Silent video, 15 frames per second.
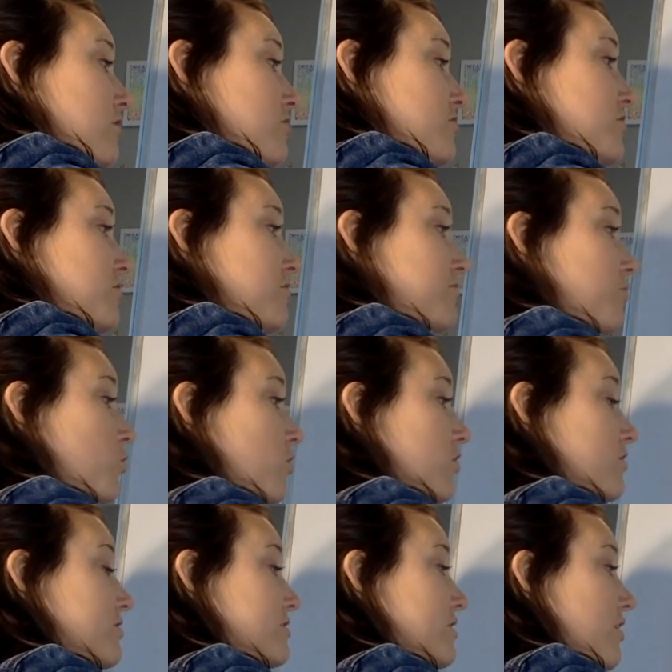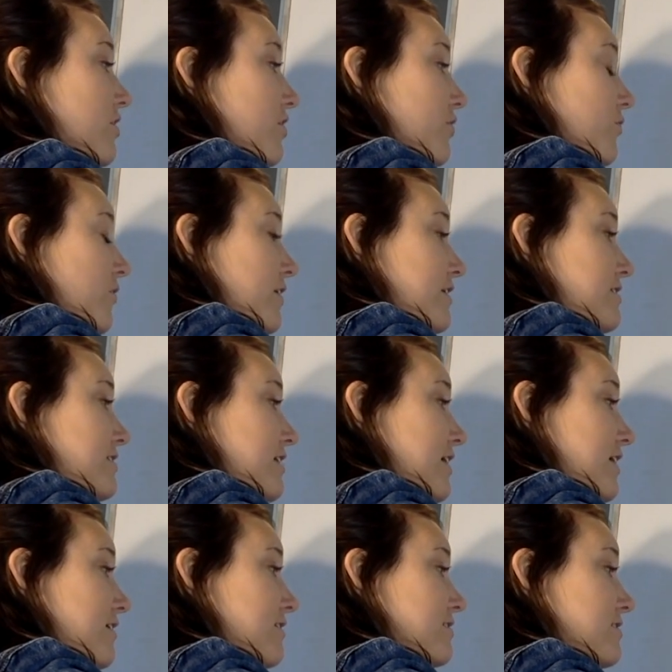2/4, 3
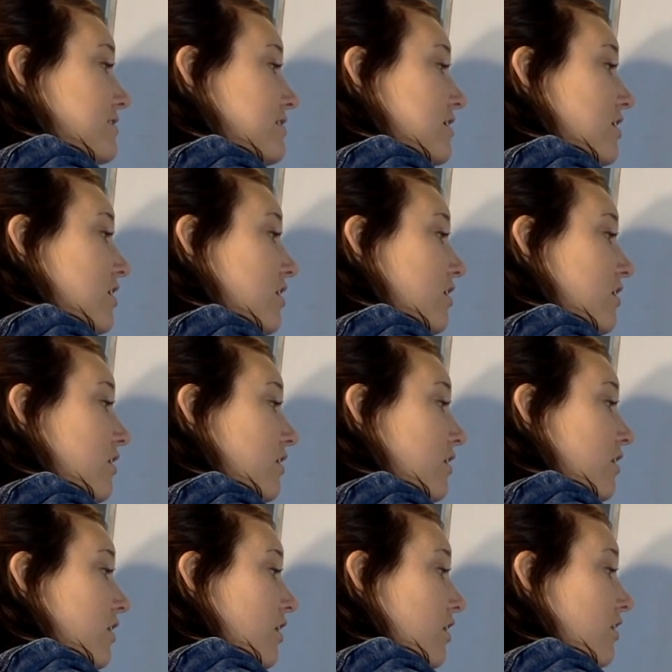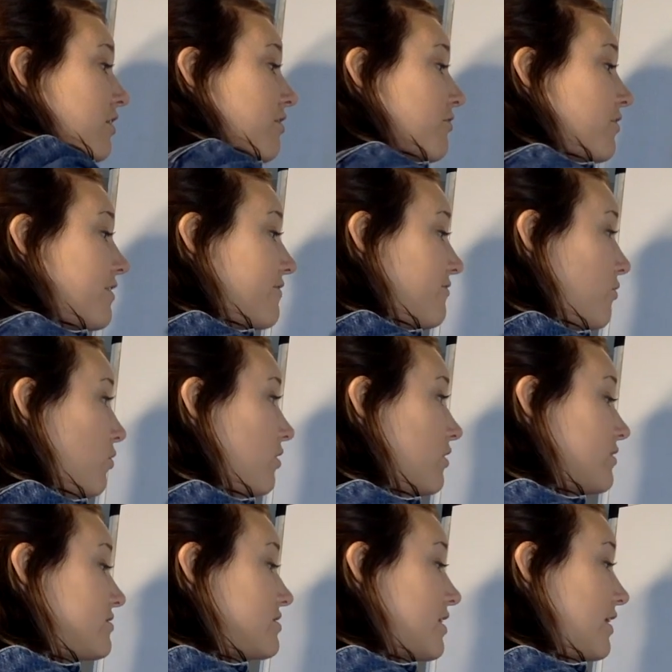ticks,
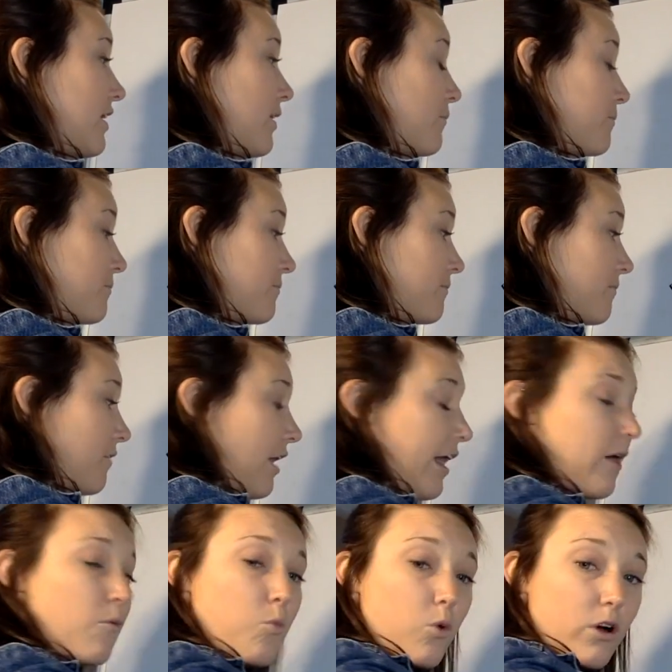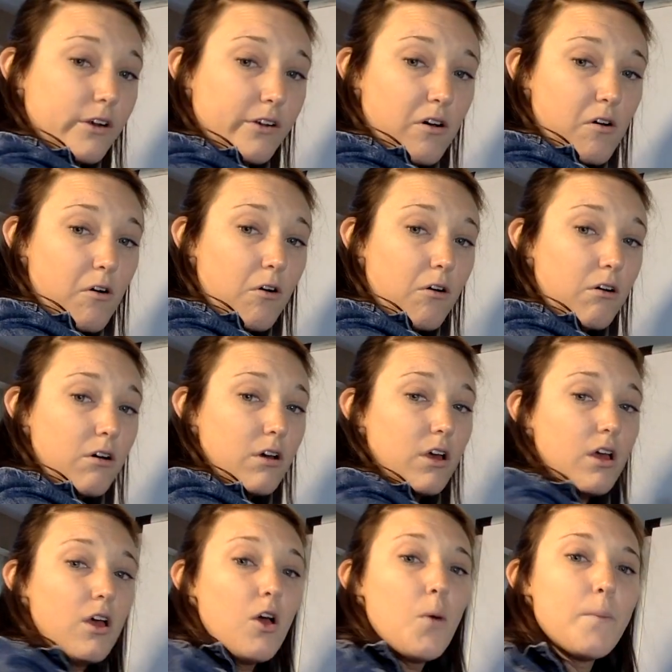3/4, and I'm at one whole.
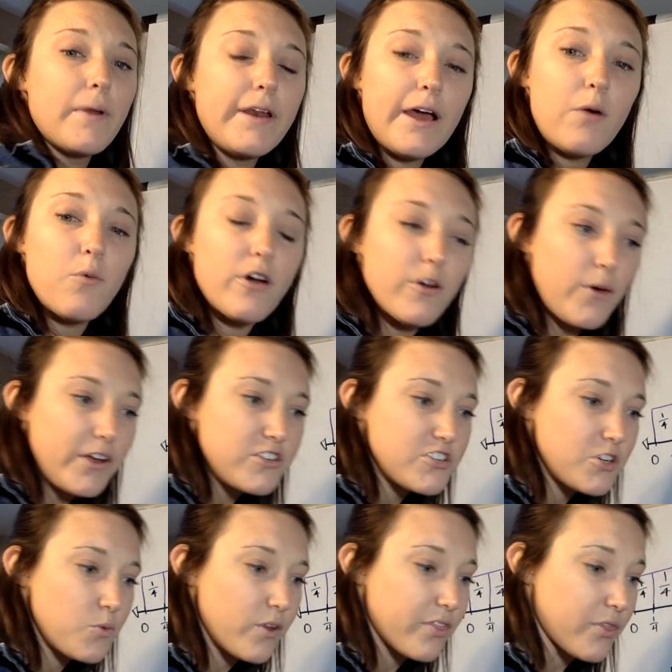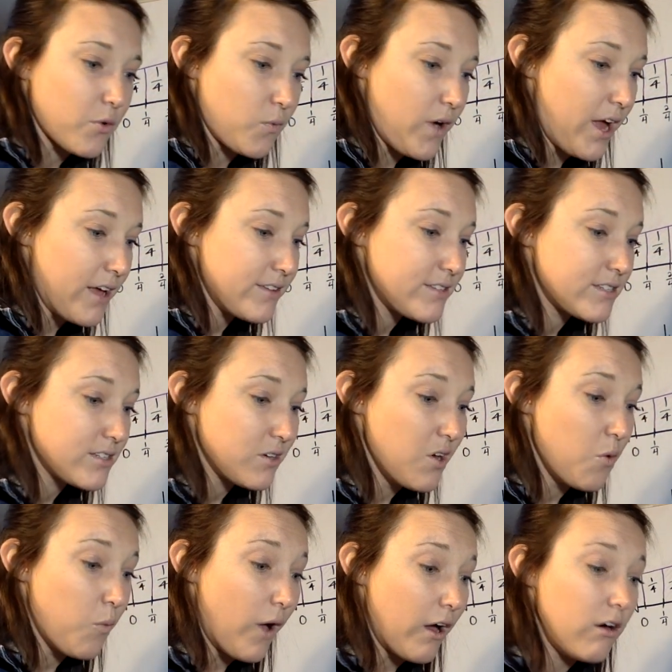But now what do I do with the rest?
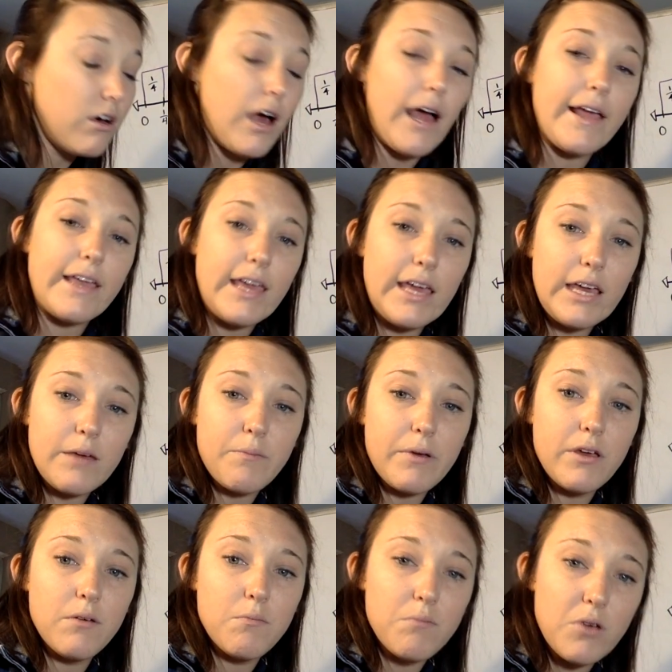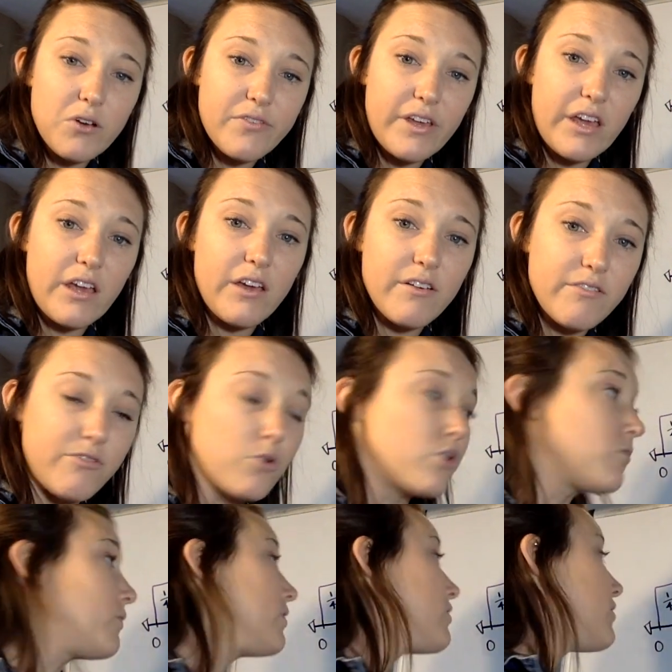Well, I keep moving
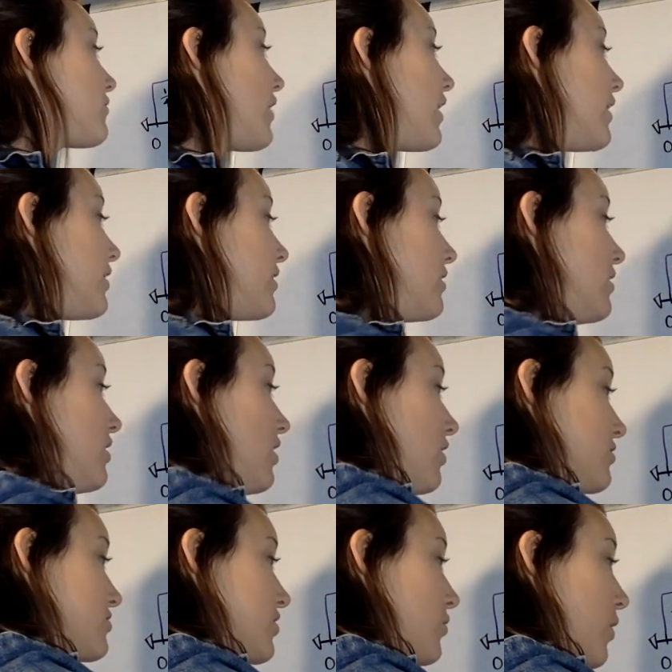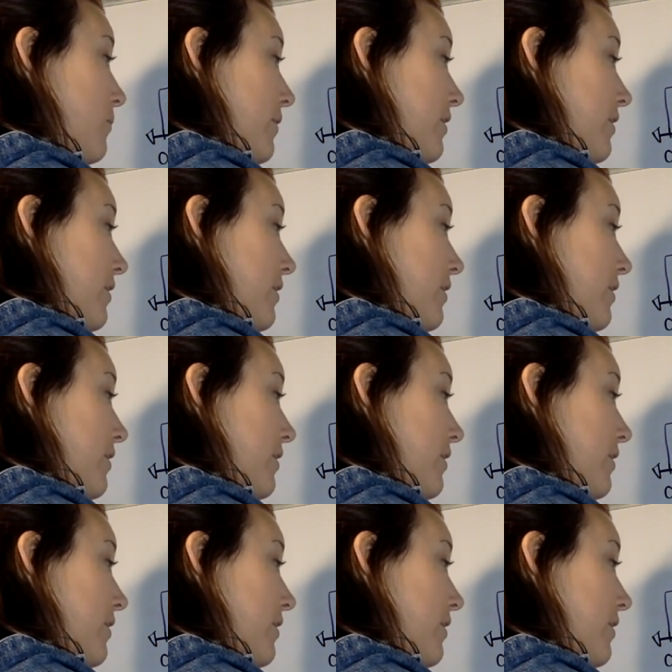forward, okay? So I'm